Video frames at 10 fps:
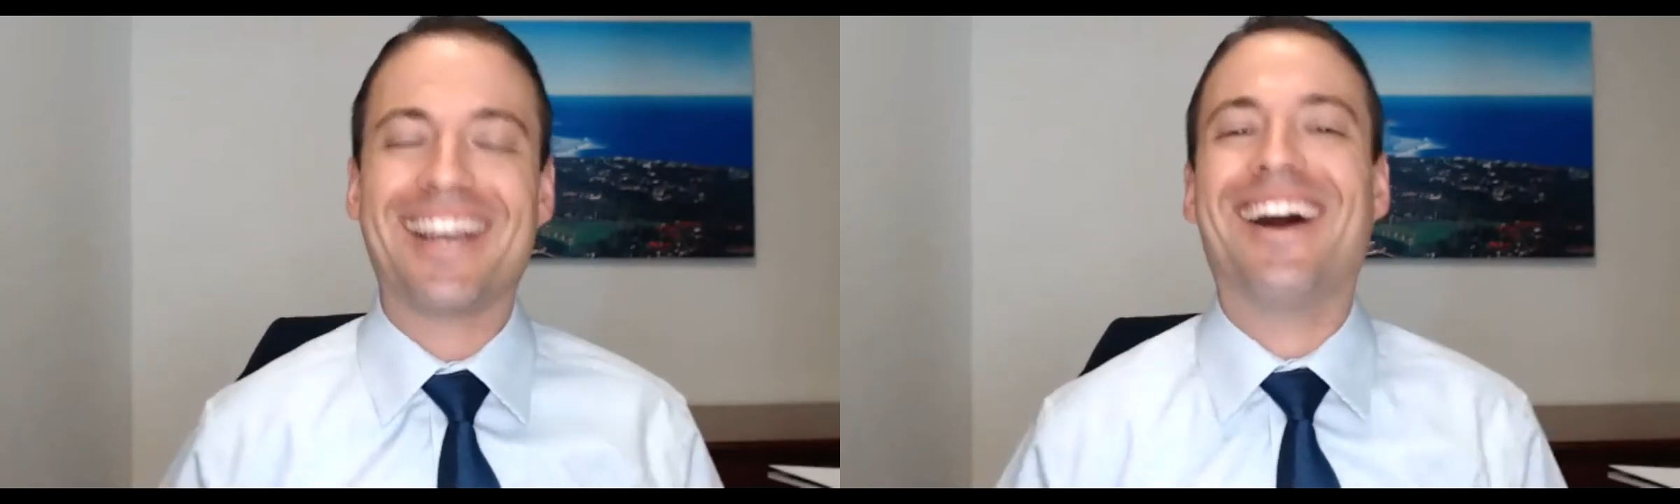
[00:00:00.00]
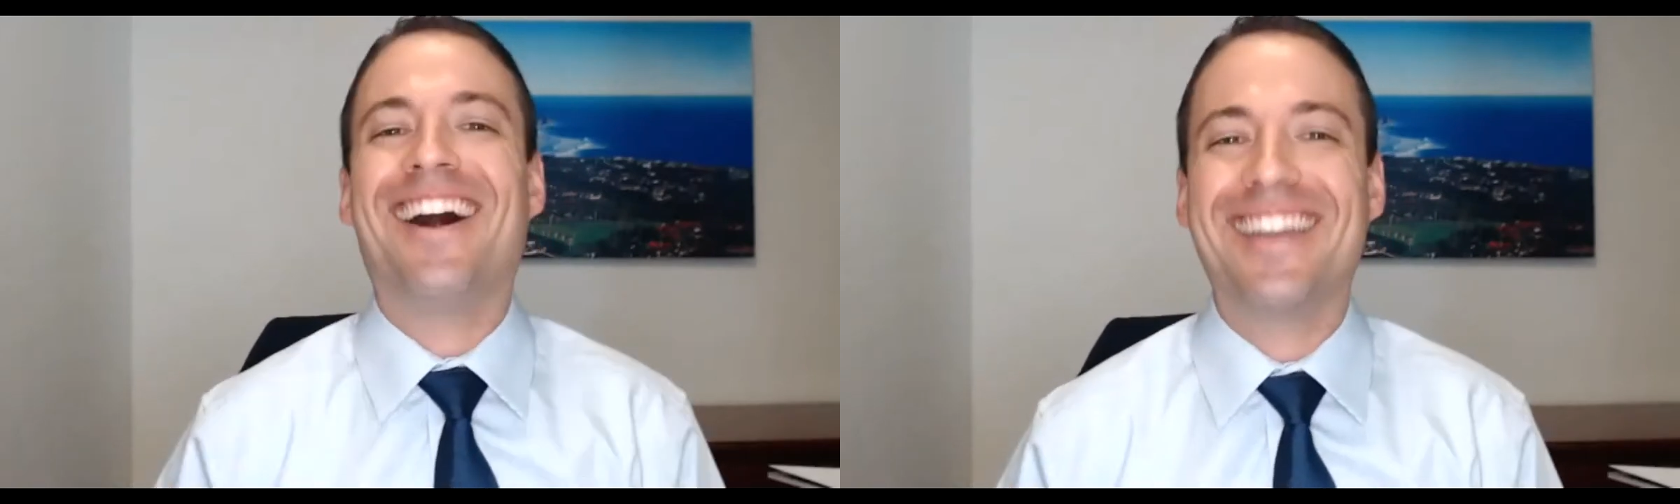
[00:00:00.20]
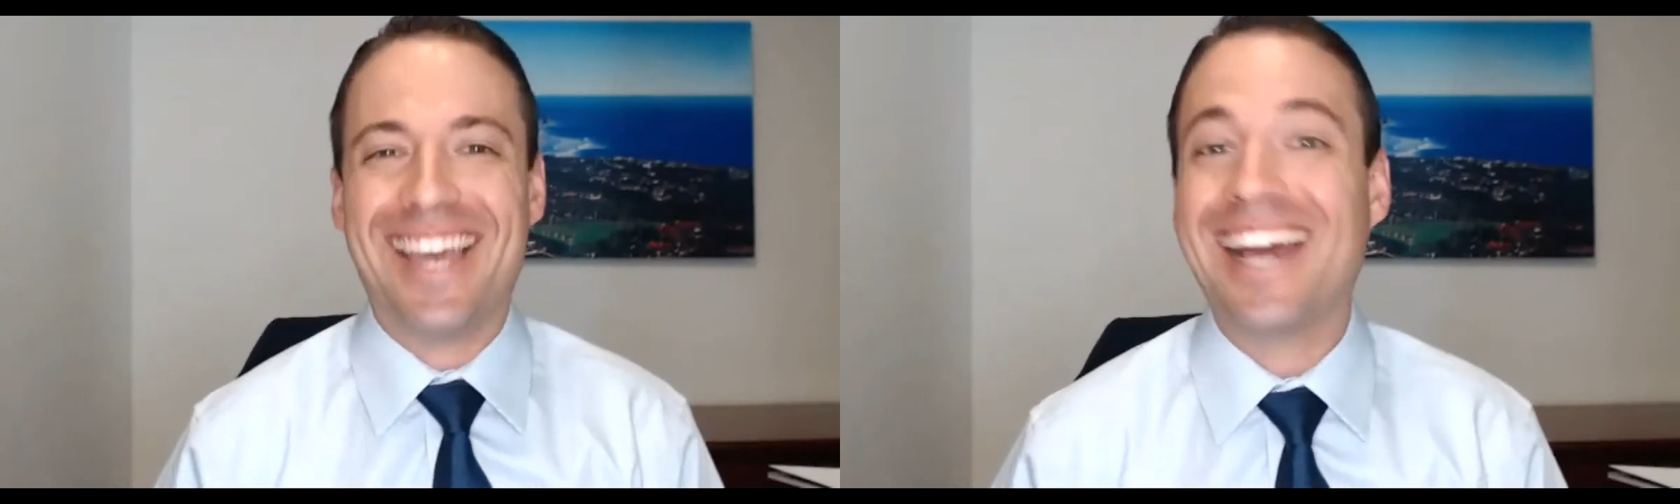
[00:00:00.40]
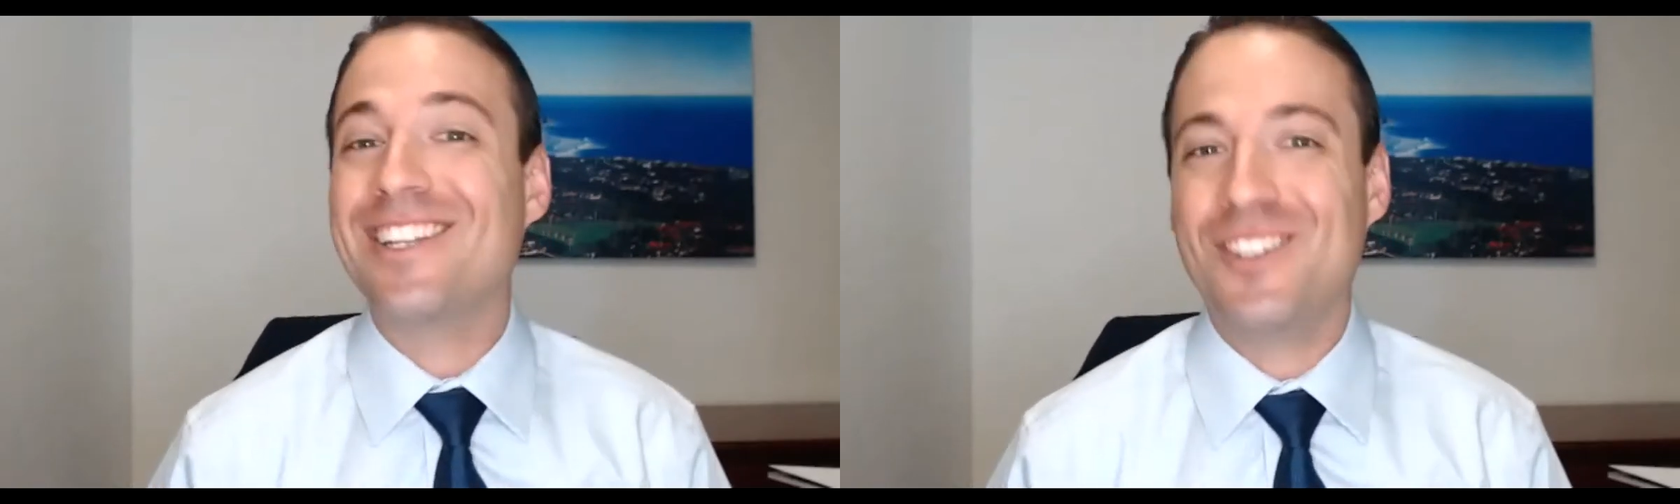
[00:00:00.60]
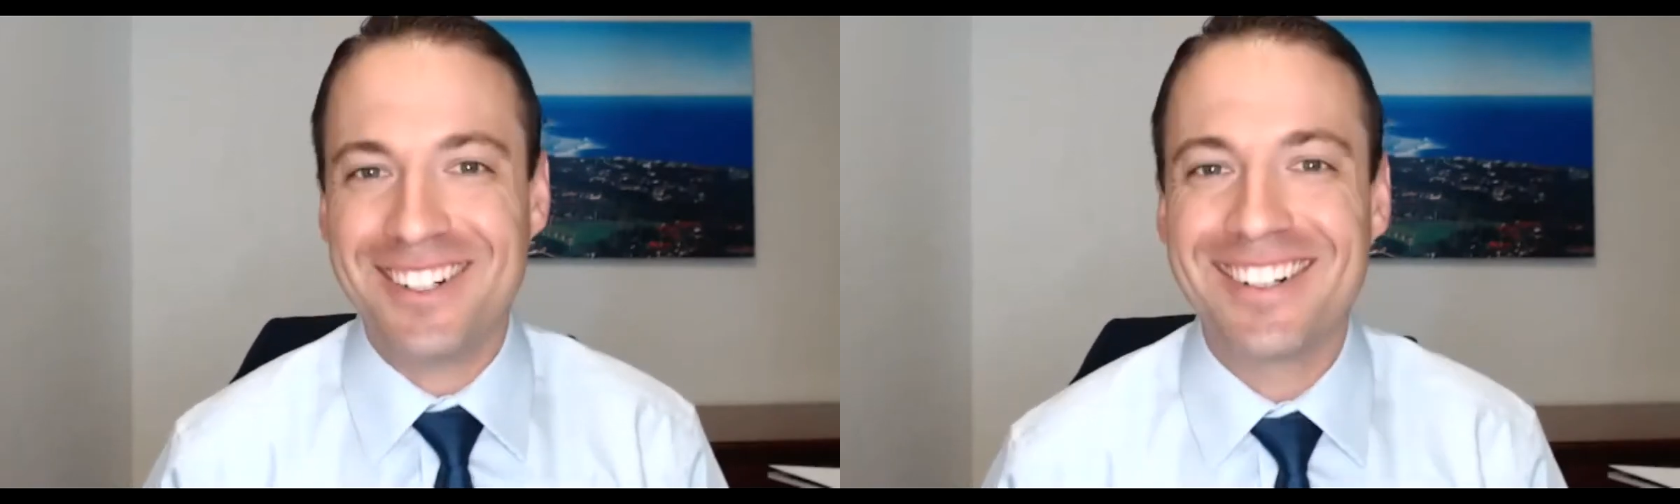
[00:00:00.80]
oh, yeah, I
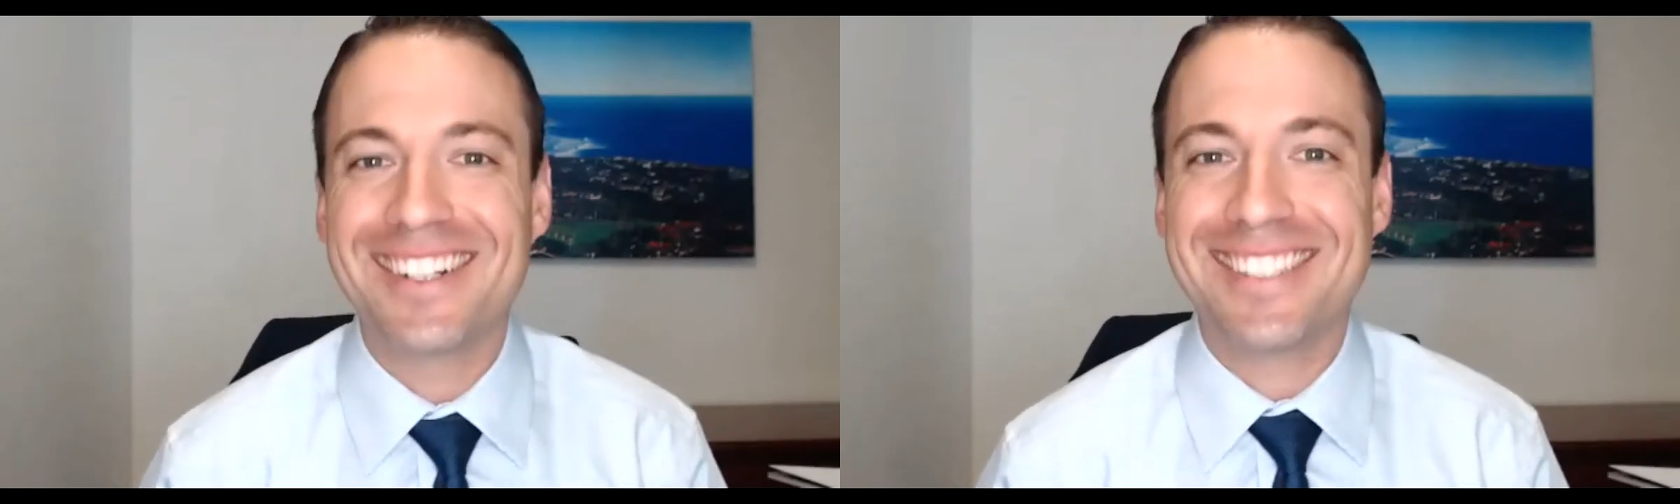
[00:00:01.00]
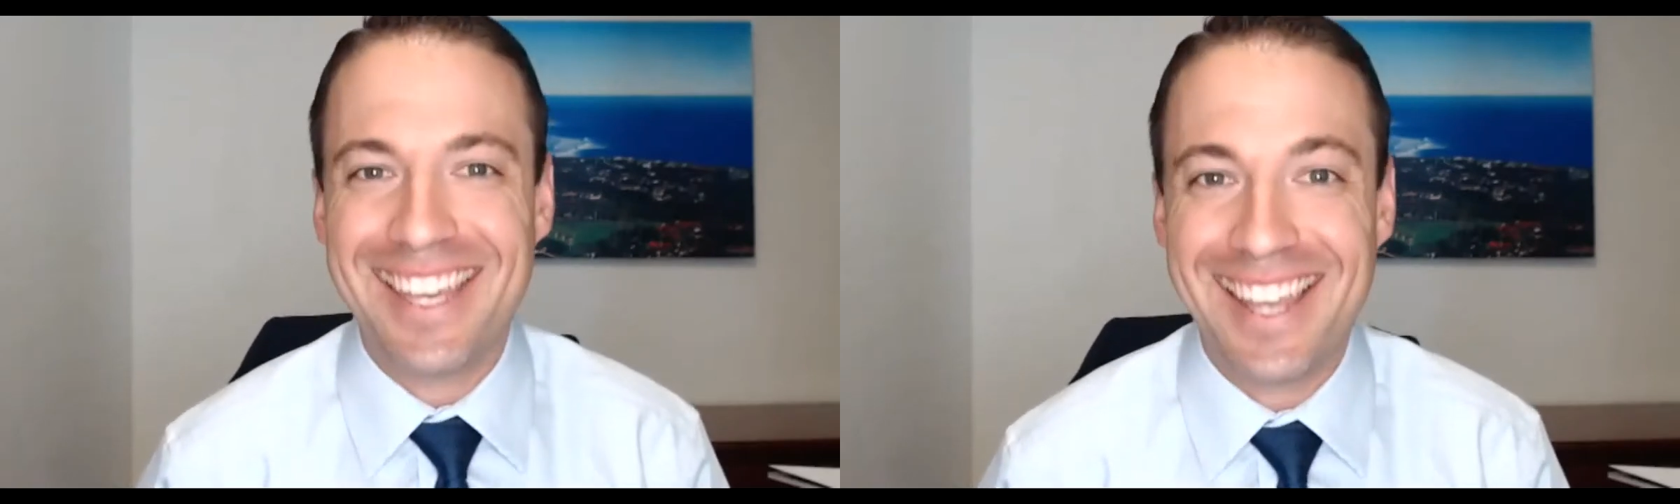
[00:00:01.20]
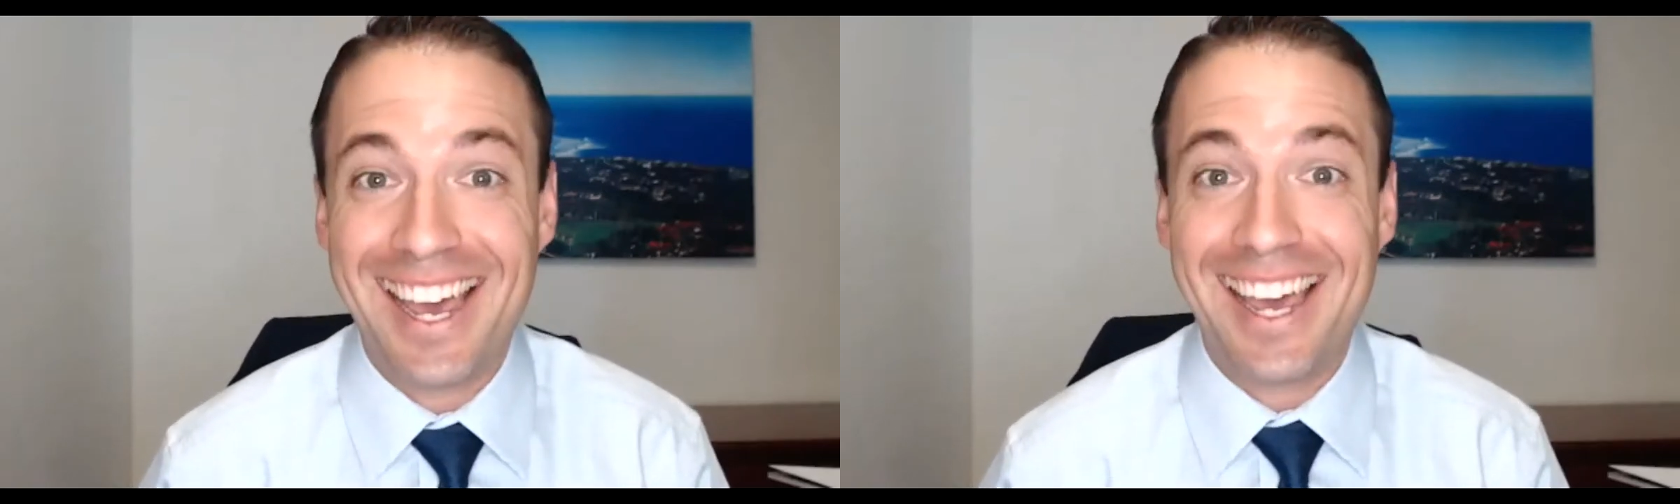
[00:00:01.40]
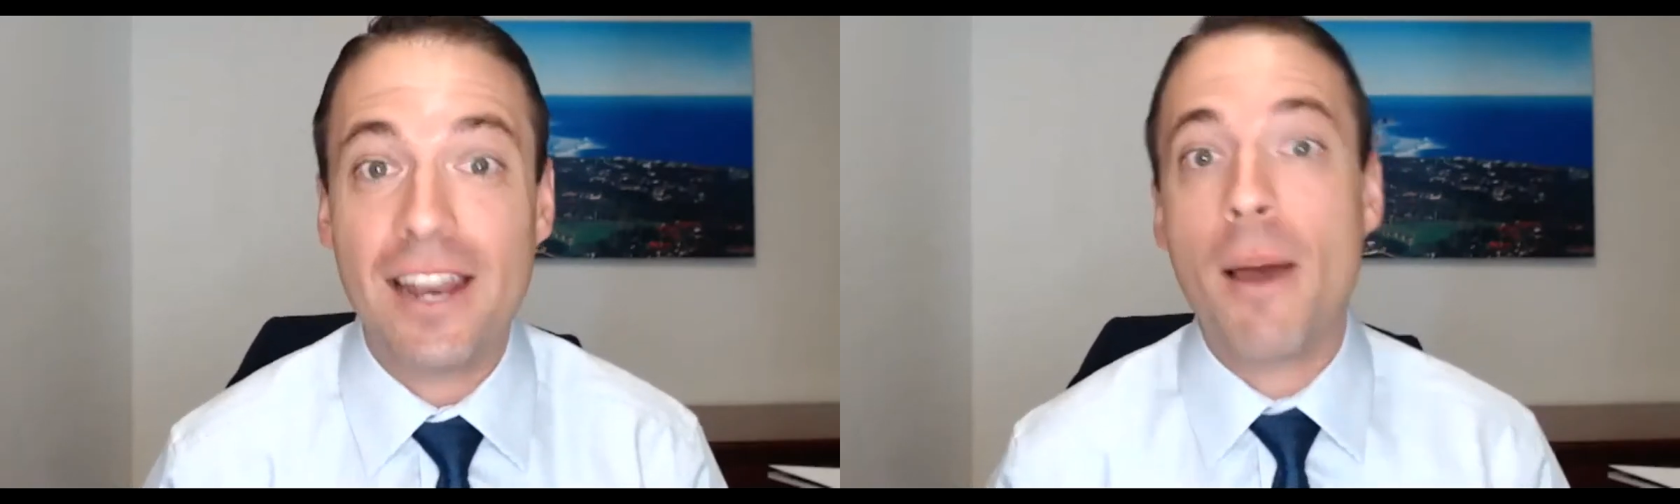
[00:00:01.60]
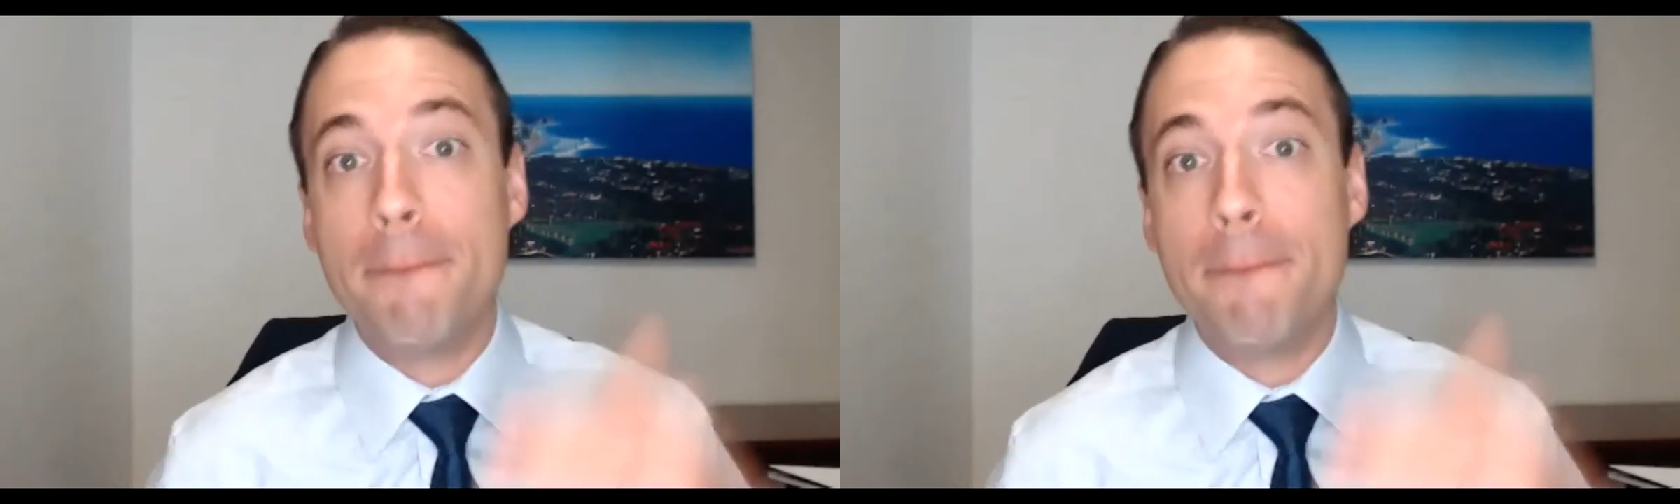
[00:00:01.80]
knew you were going to say that.